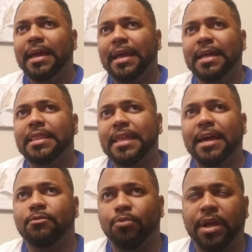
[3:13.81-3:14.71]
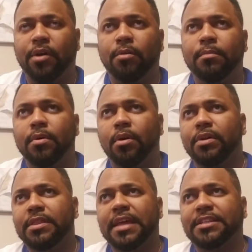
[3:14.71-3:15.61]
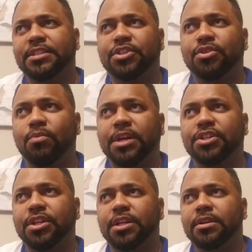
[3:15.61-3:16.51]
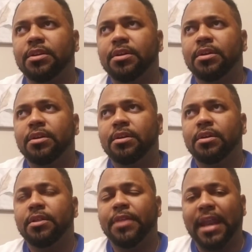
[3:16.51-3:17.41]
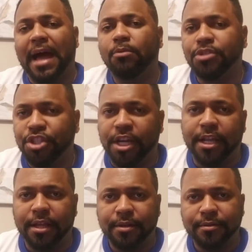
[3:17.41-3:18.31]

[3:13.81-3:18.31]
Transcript: in that realm or in that situation that I was cheating,